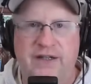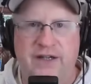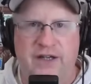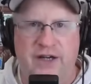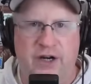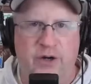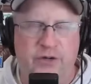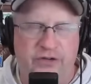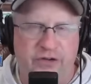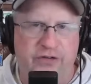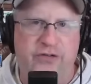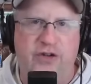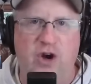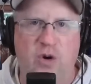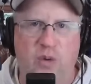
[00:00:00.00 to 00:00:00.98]
You know,
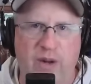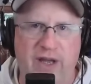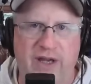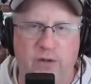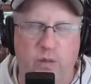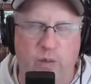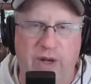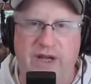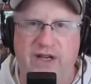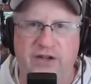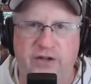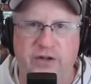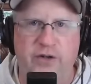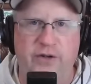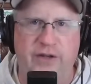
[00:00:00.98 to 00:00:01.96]
just go in. We
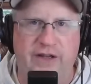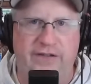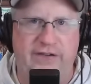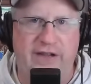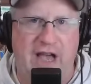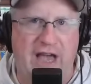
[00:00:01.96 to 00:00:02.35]
can do this.